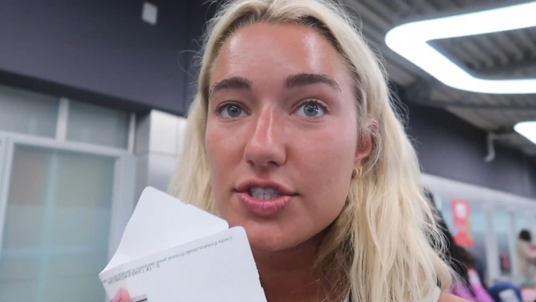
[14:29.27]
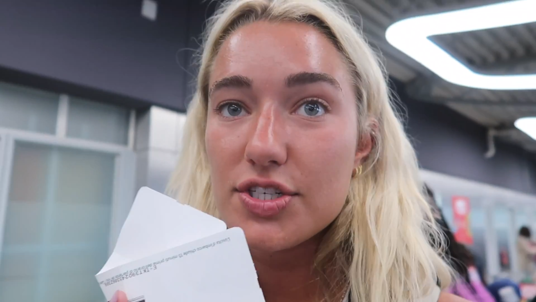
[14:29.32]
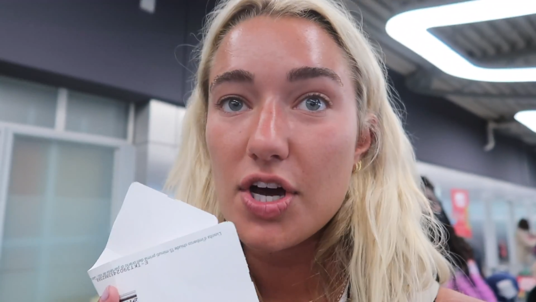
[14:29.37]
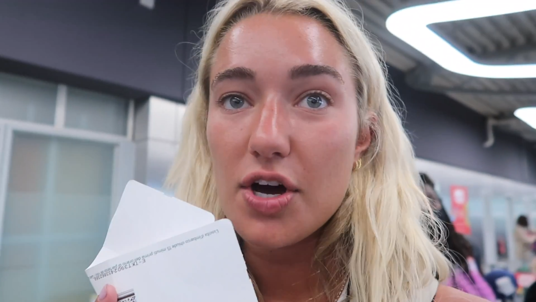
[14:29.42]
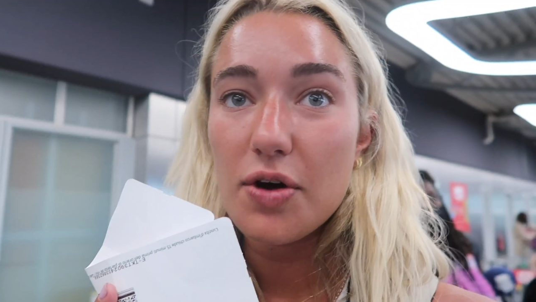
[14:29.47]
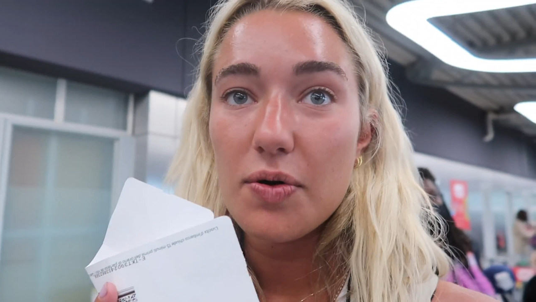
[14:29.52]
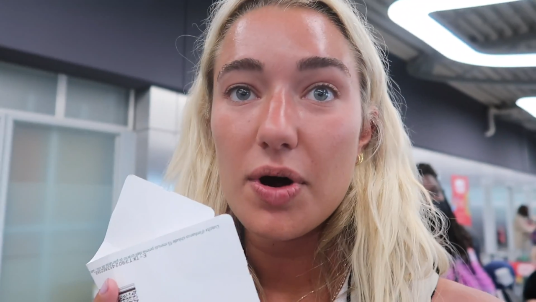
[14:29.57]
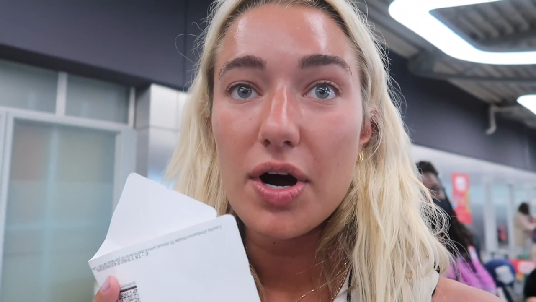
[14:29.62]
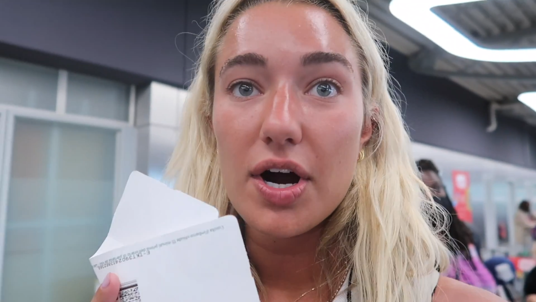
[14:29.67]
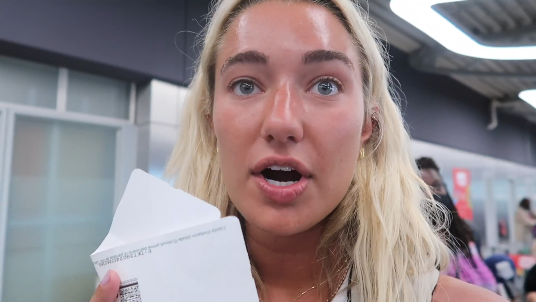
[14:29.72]

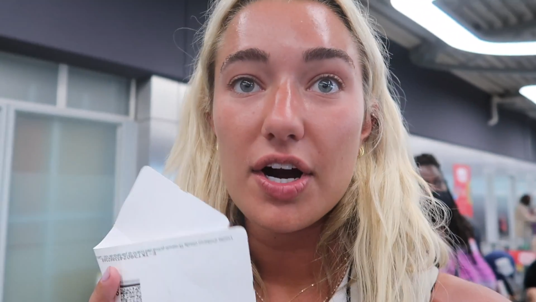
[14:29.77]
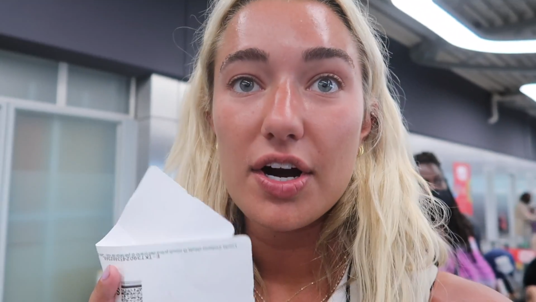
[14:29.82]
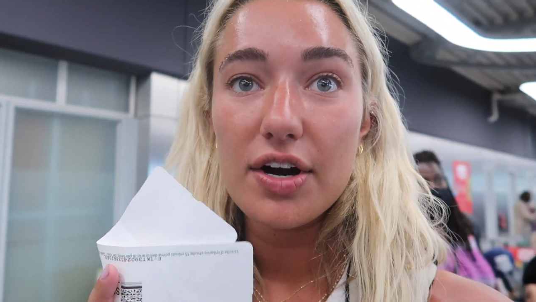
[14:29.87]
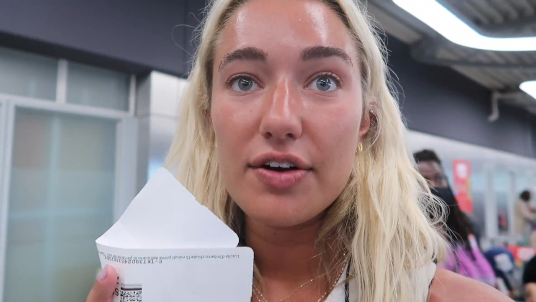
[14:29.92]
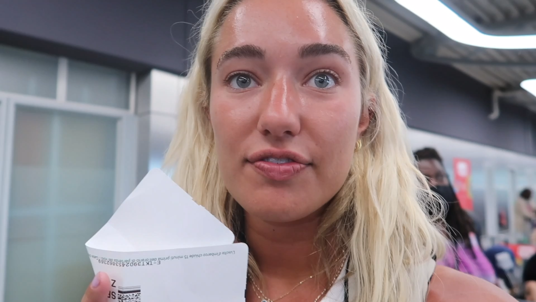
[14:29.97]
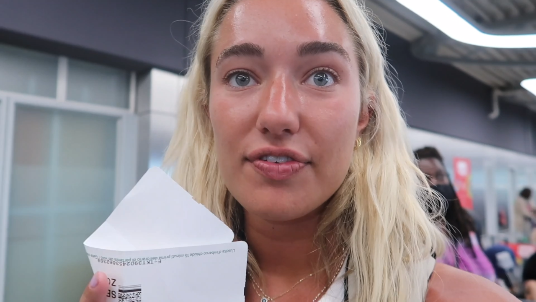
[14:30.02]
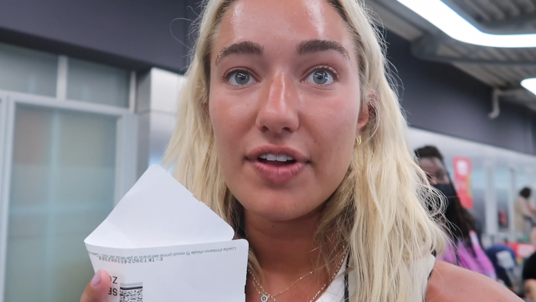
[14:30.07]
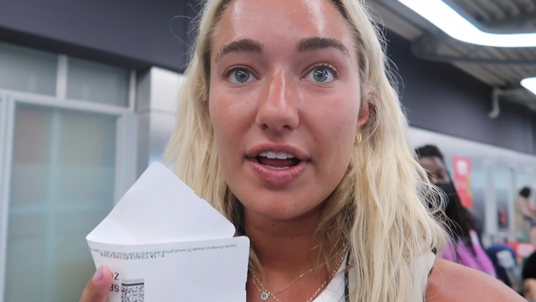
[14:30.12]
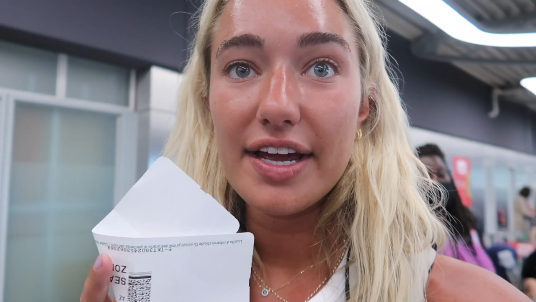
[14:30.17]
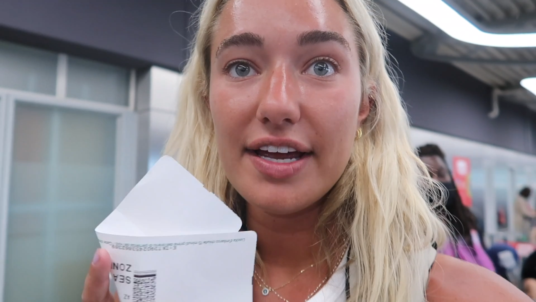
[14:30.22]
So our
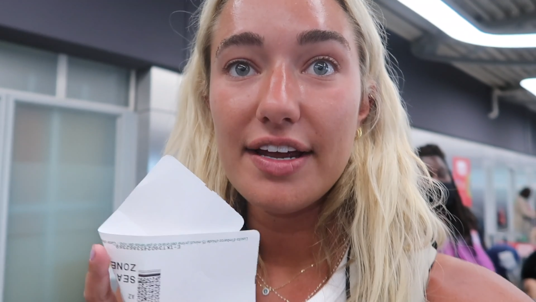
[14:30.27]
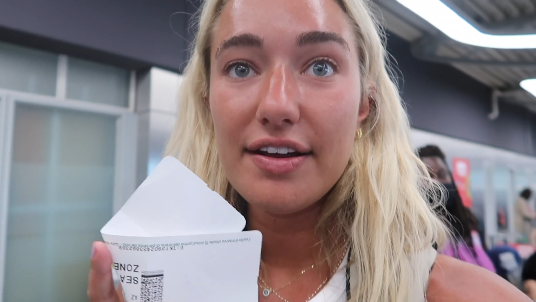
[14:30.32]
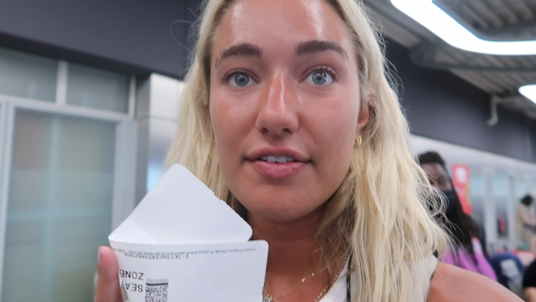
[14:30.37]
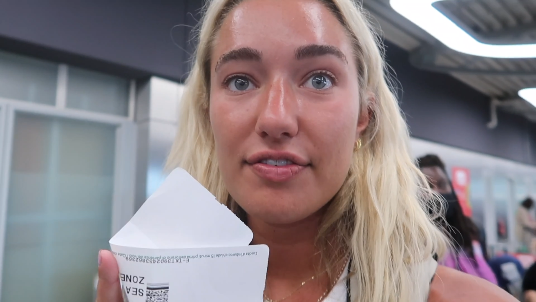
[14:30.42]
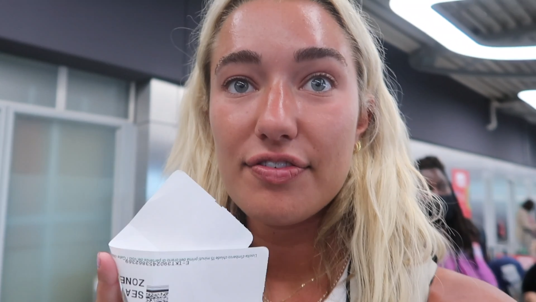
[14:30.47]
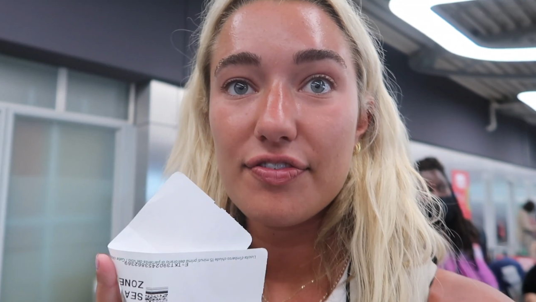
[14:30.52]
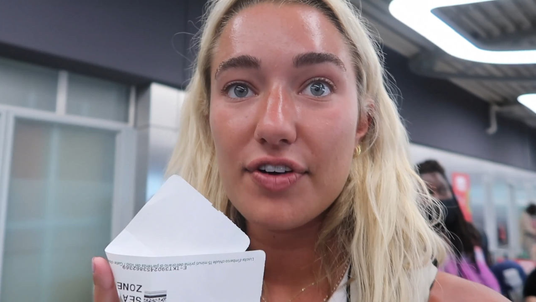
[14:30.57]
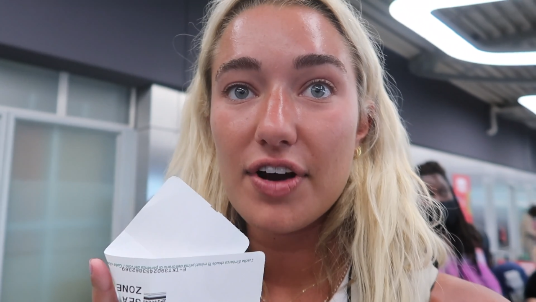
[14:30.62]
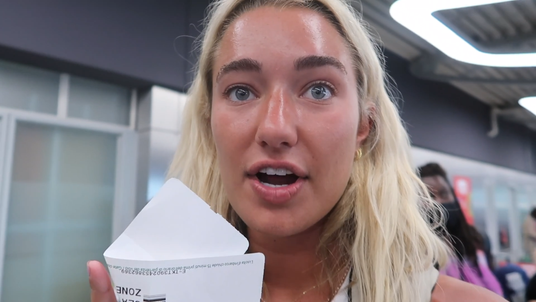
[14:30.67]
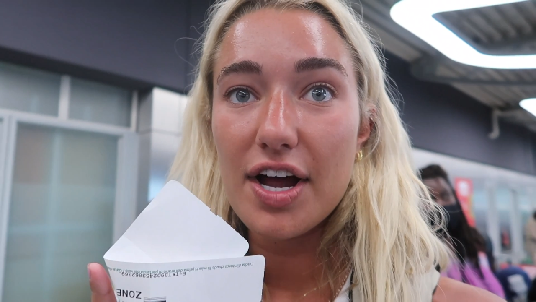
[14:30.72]
flight
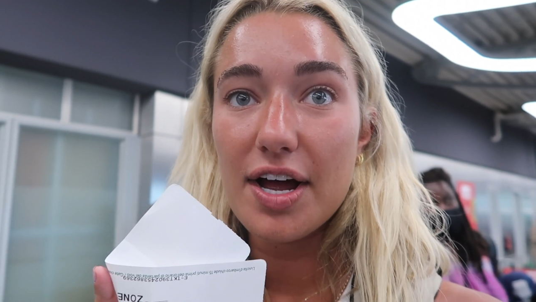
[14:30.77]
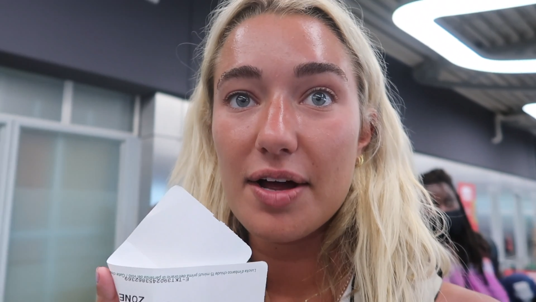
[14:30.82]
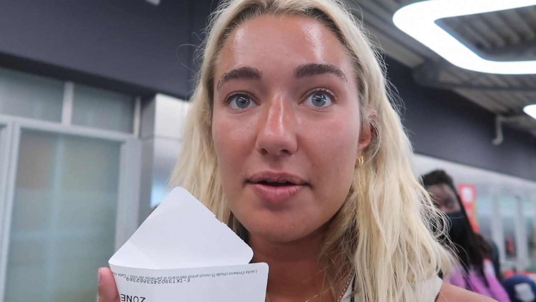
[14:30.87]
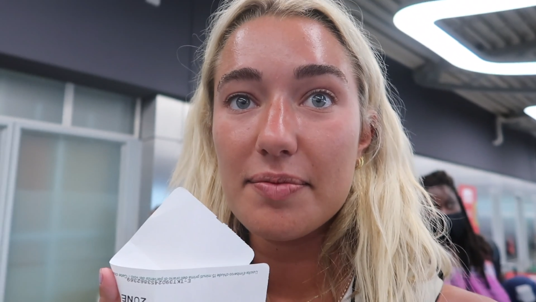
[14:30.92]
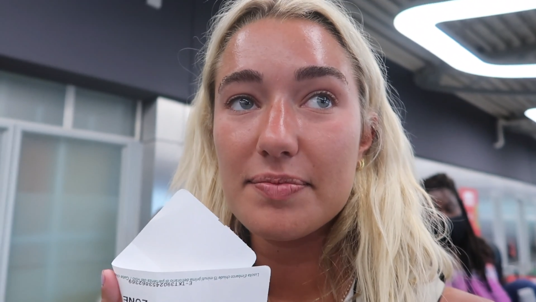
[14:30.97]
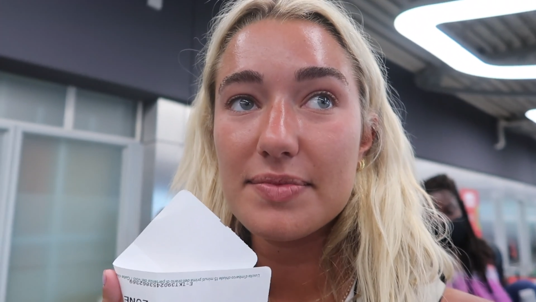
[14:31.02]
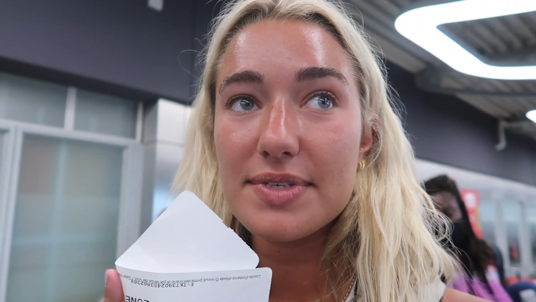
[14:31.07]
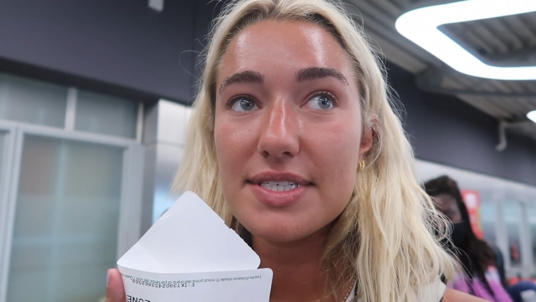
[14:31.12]
from